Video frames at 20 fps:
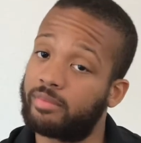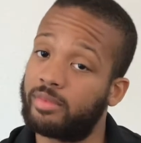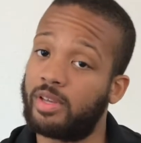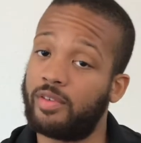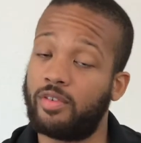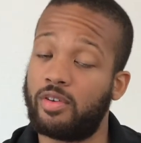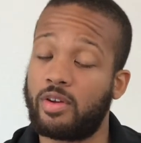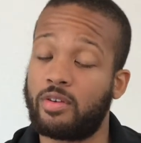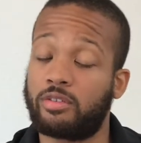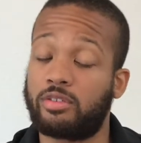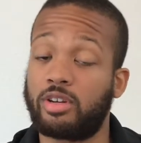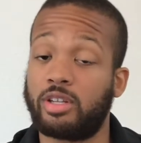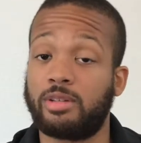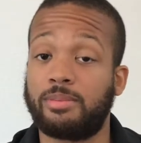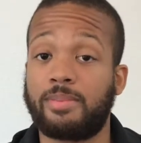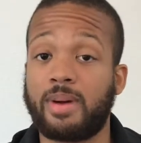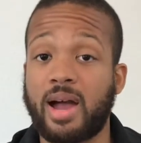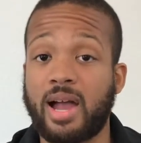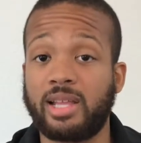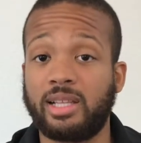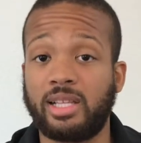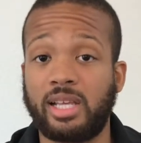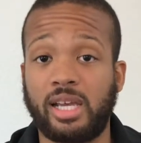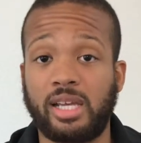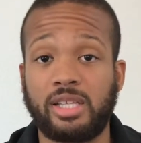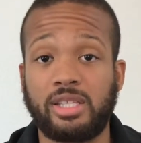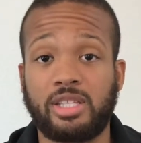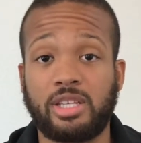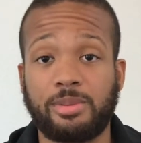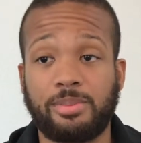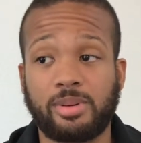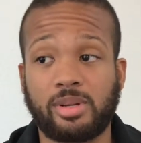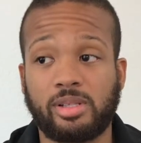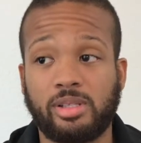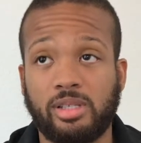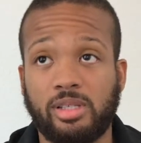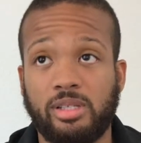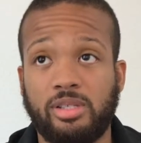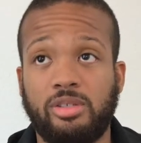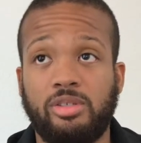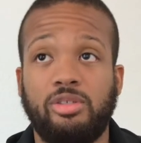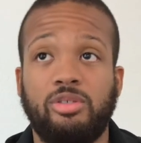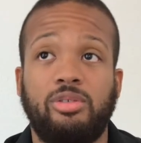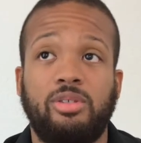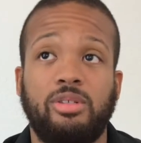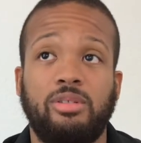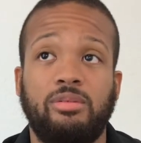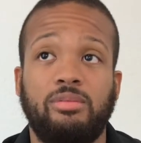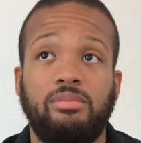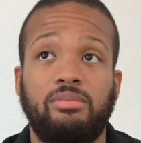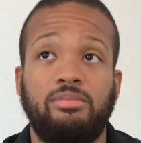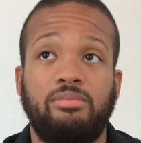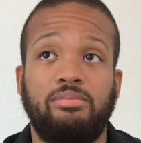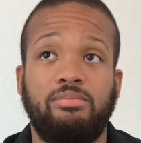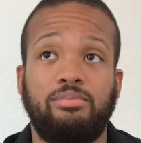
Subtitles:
If you ever tried to buy land, typically you can